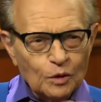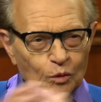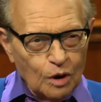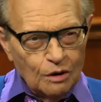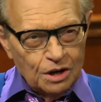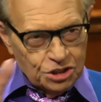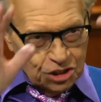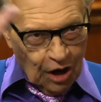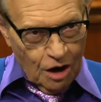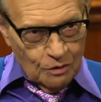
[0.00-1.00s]
you were a
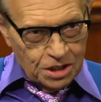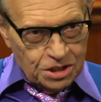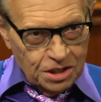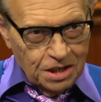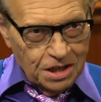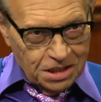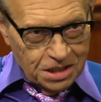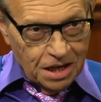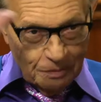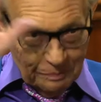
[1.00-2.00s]
star wrestler, let's
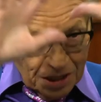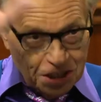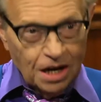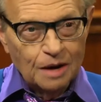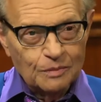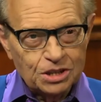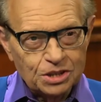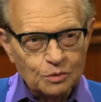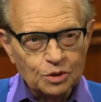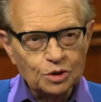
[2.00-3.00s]
say, big time
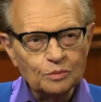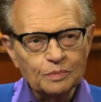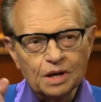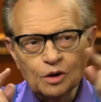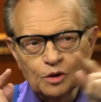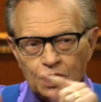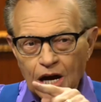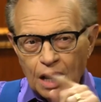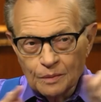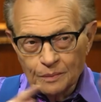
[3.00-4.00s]
wrestler, would you be good
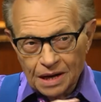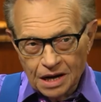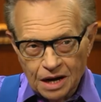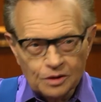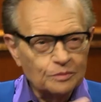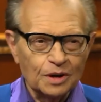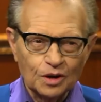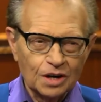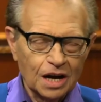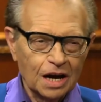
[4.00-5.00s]
guy or bad guy? You'd be
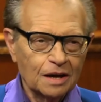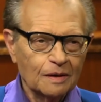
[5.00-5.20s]
good guy.